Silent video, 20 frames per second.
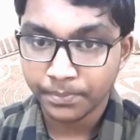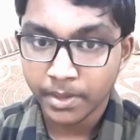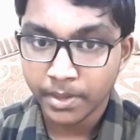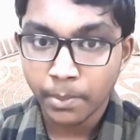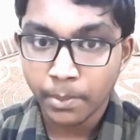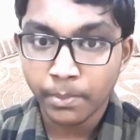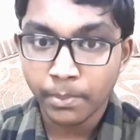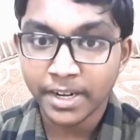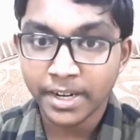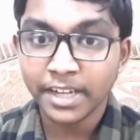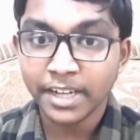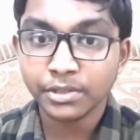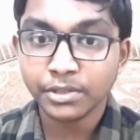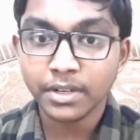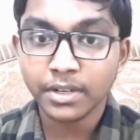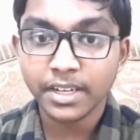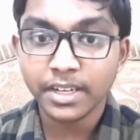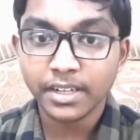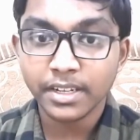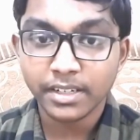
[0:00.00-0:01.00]
But
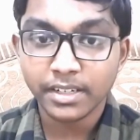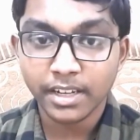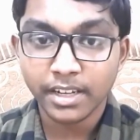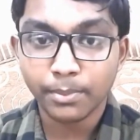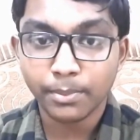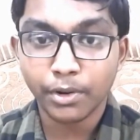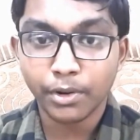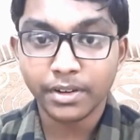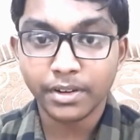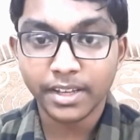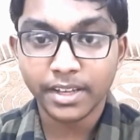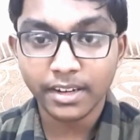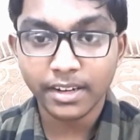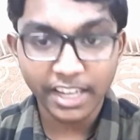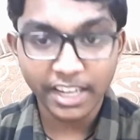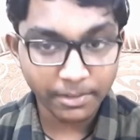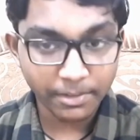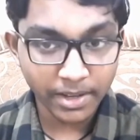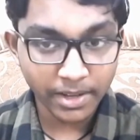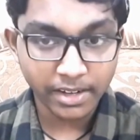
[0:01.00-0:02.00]
actually the political
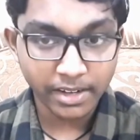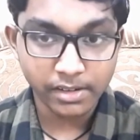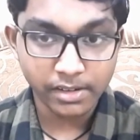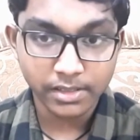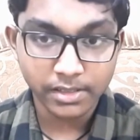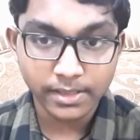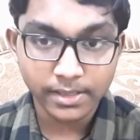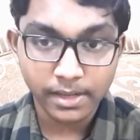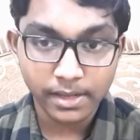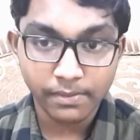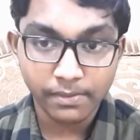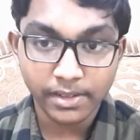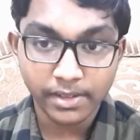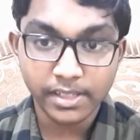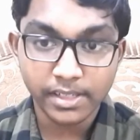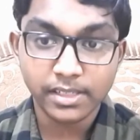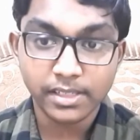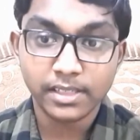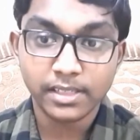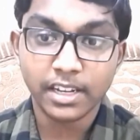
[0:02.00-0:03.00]
kingmakers were
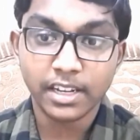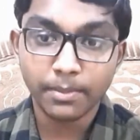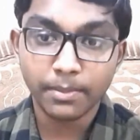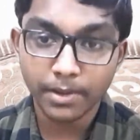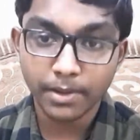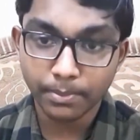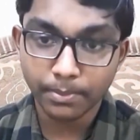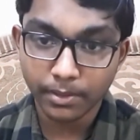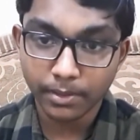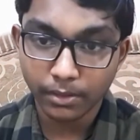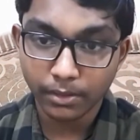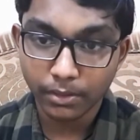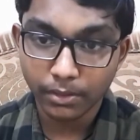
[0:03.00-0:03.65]
these three people,